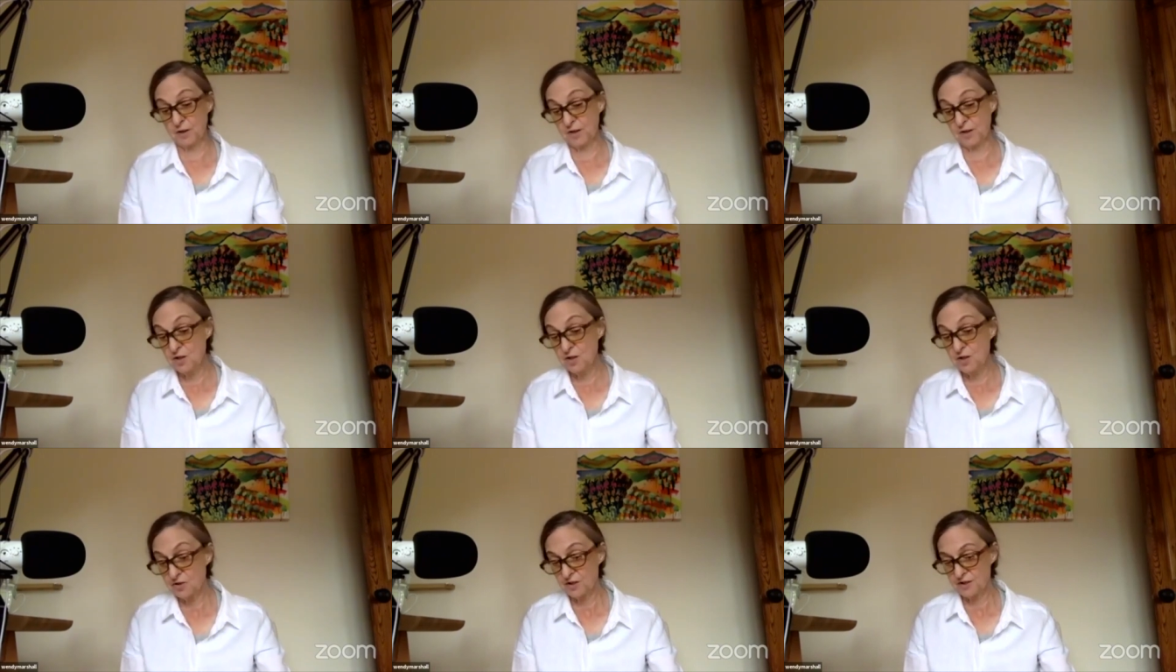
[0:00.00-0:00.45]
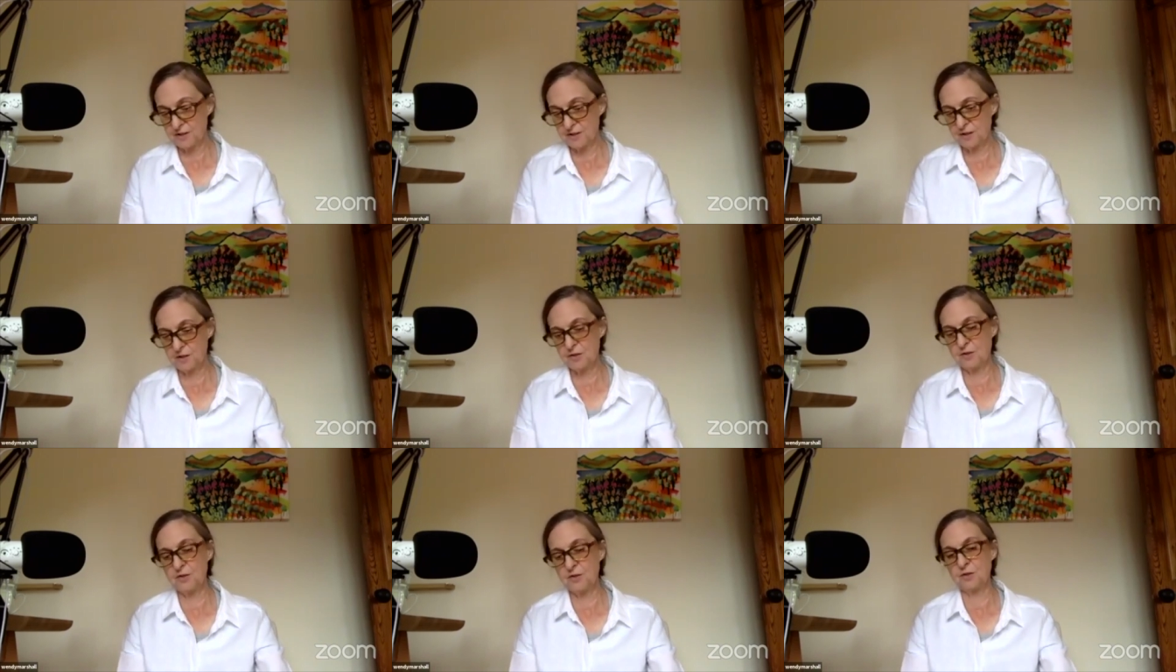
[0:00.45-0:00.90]
interesting
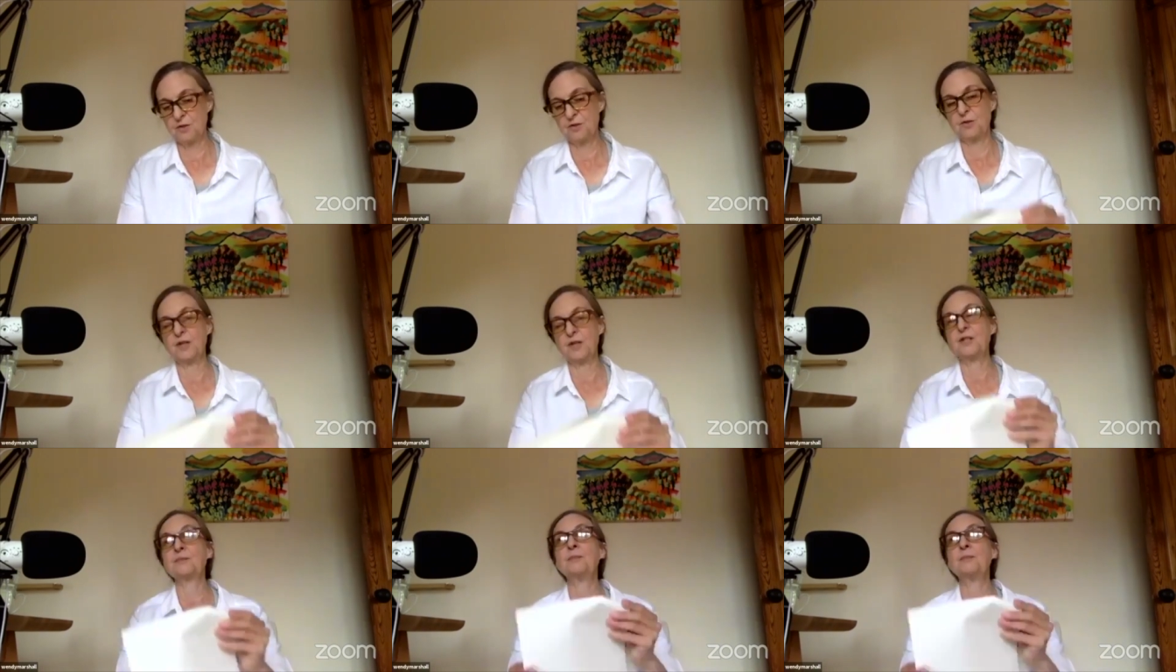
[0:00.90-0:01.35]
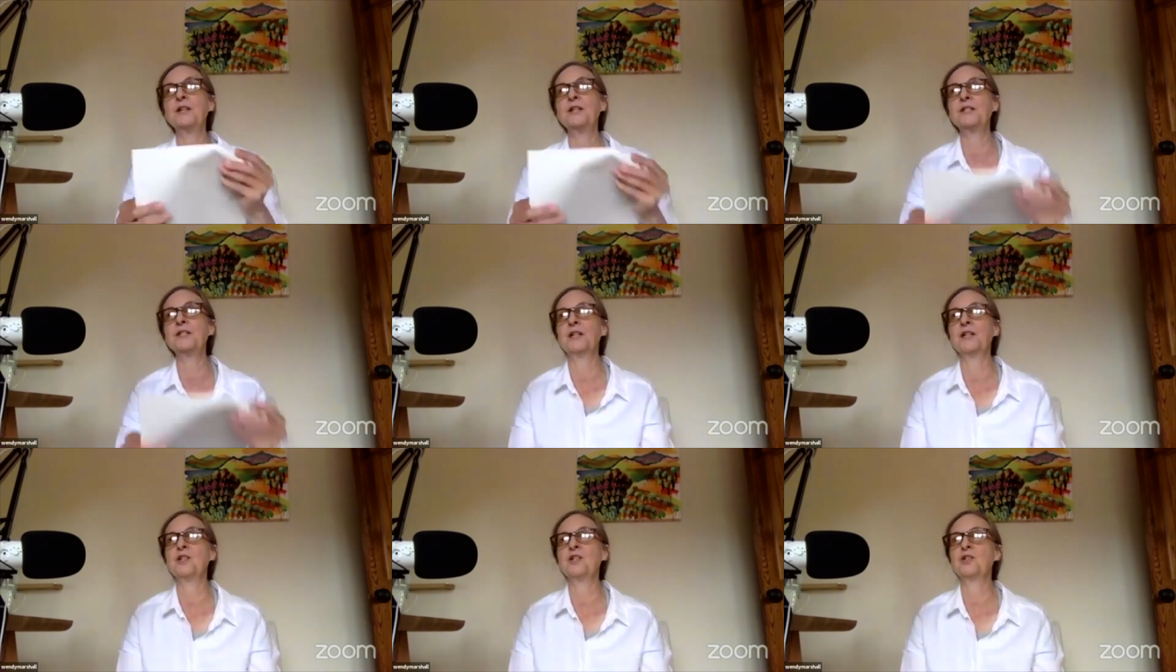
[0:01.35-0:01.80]
to do this
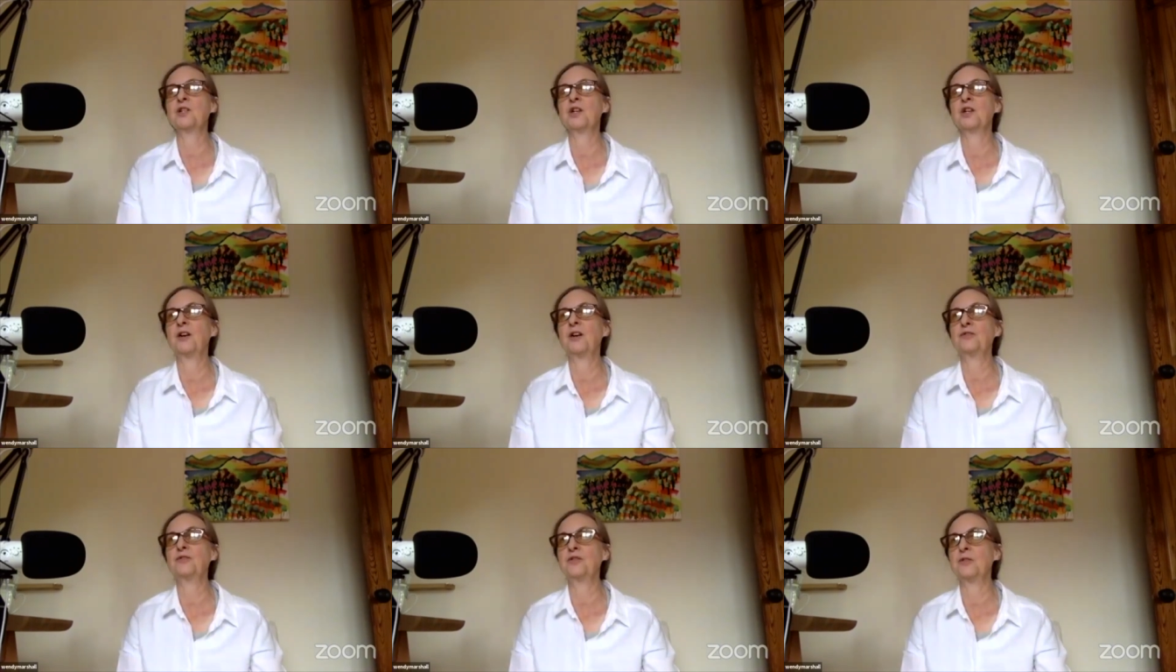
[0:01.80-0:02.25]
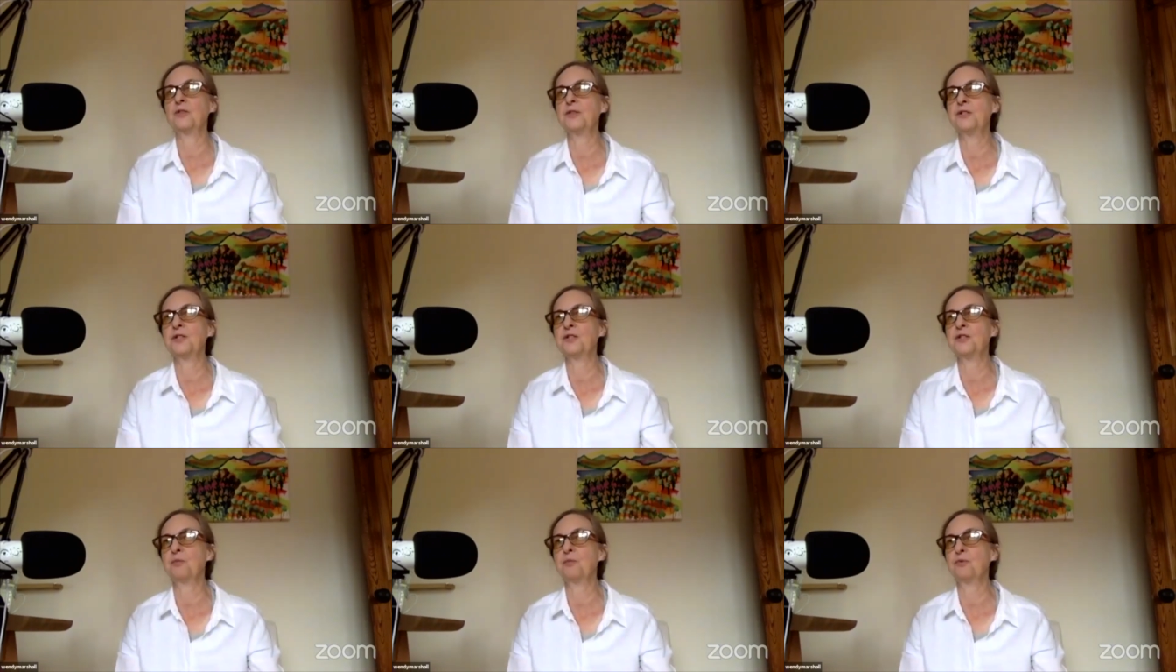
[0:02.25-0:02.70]
meditation after the
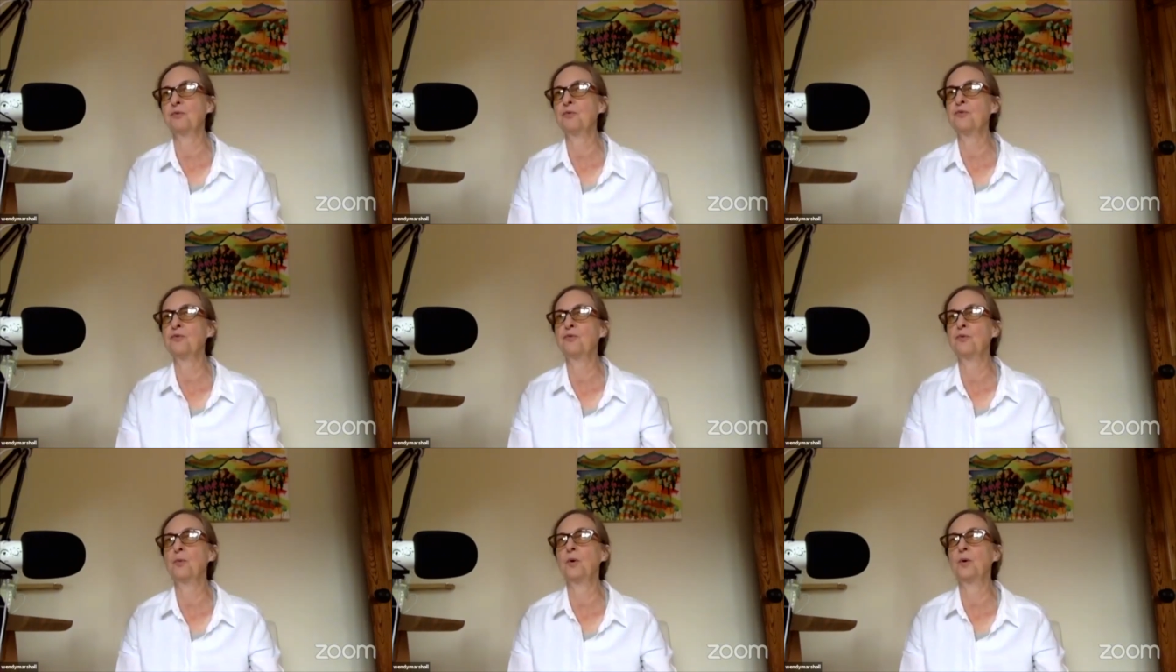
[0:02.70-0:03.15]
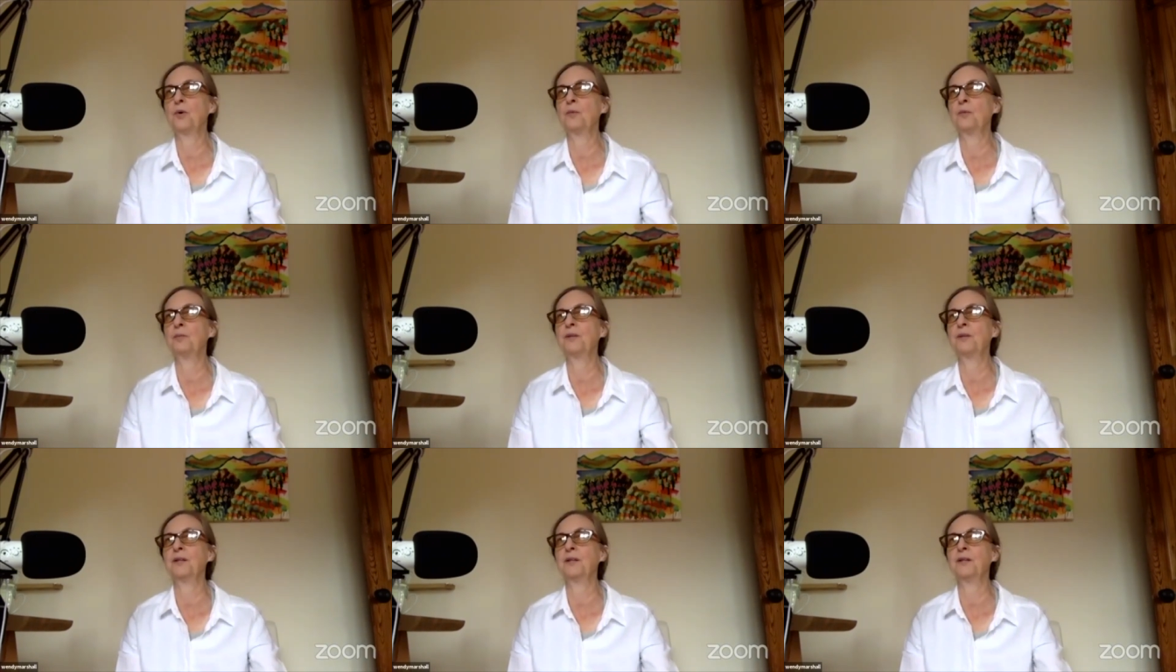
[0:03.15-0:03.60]
disapproval one,
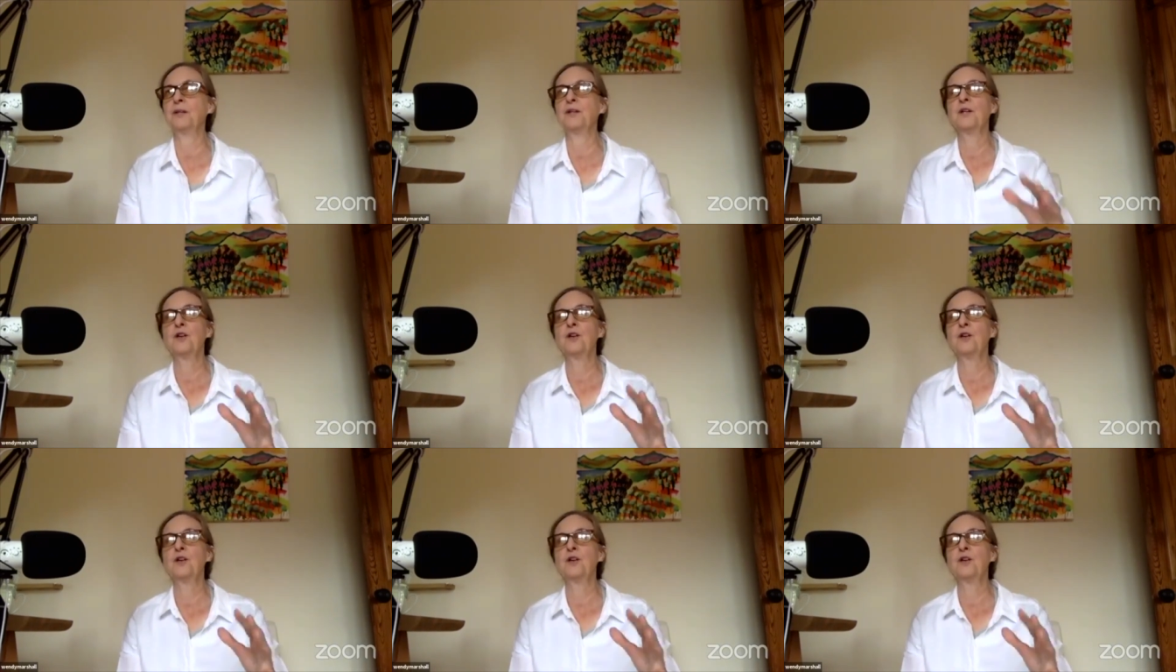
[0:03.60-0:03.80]
being